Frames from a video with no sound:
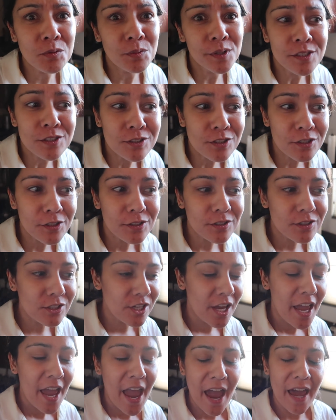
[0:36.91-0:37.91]
of
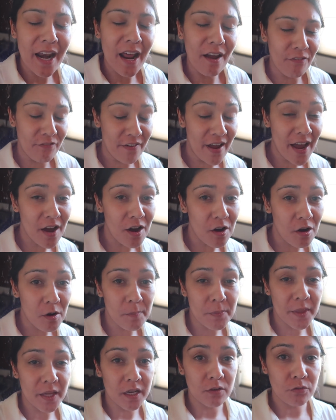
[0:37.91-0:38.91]
research and I
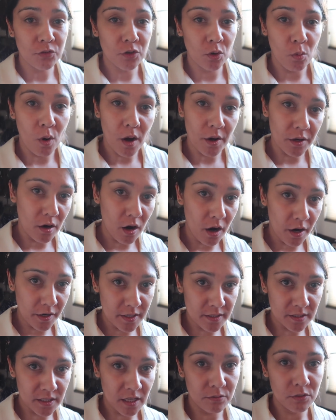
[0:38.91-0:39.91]
found that if your water
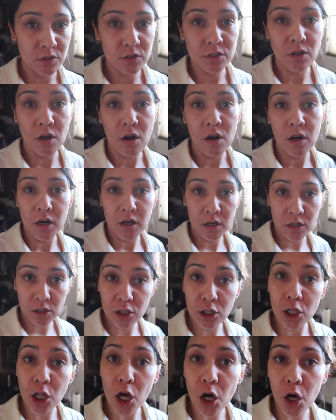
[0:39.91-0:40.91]
hardness levels are
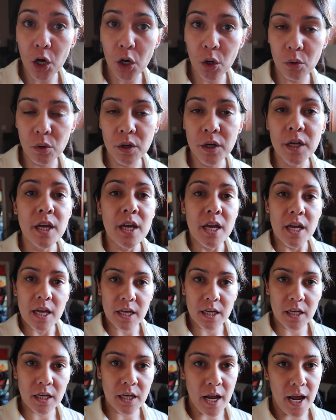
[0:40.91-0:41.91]
low,
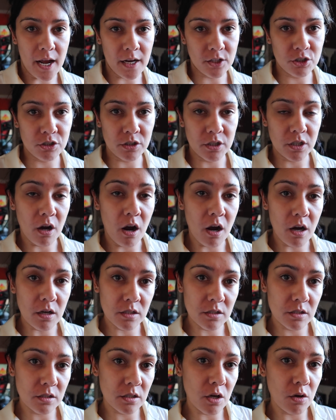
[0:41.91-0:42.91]
it can actually
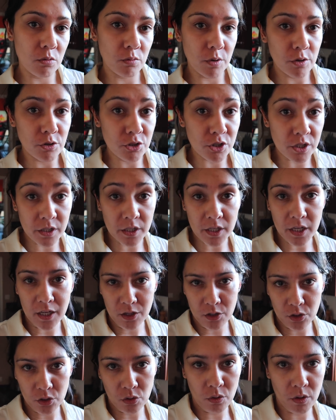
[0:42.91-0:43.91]
cause erosion
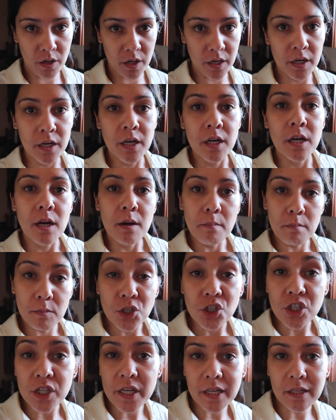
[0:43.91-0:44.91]
in your
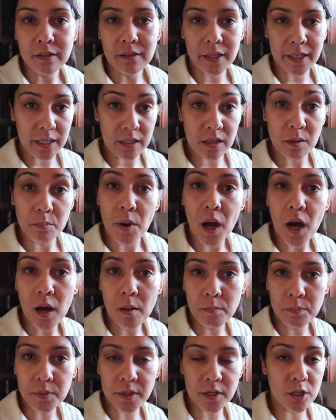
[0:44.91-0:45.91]
machine, like in the
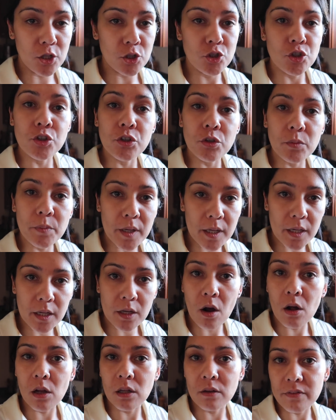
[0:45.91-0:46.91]
pump and the tubing
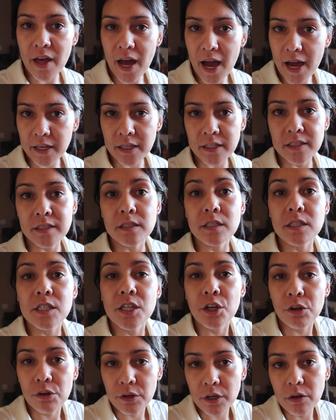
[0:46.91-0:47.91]
and all of that. It can
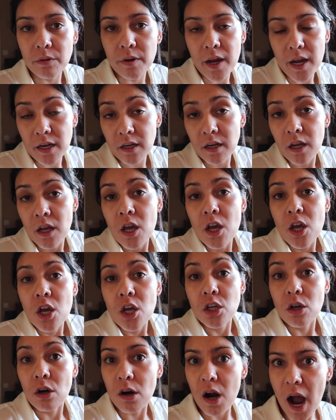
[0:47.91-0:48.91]
deteriorate
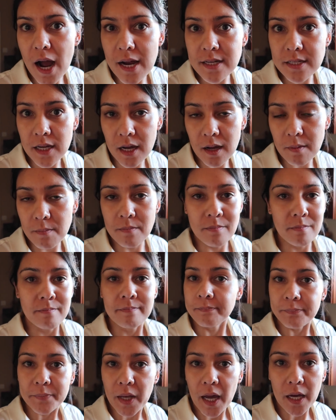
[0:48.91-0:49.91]
your hot tub.
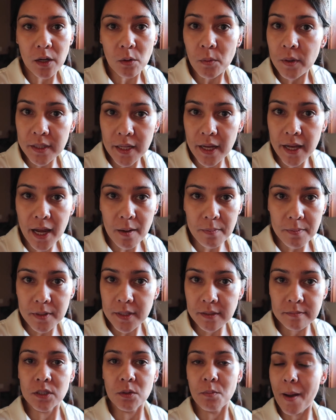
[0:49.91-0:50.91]
I don't want that
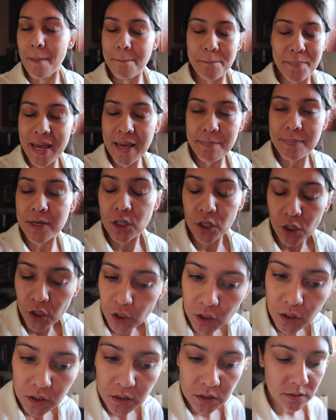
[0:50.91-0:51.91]
happening to my baby
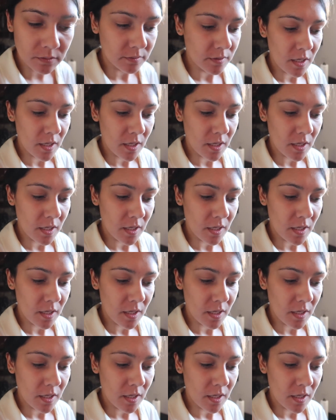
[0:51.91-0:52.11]
girl